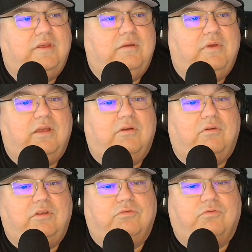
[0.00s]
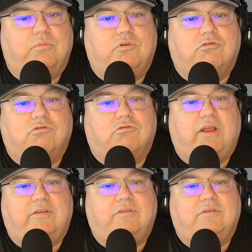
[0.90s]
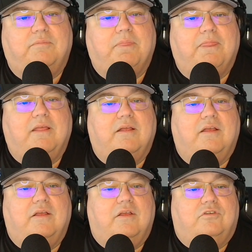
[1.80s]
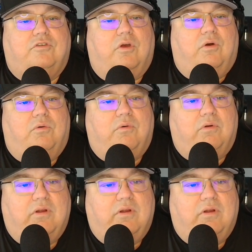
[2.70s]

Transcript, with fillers: email is from chris so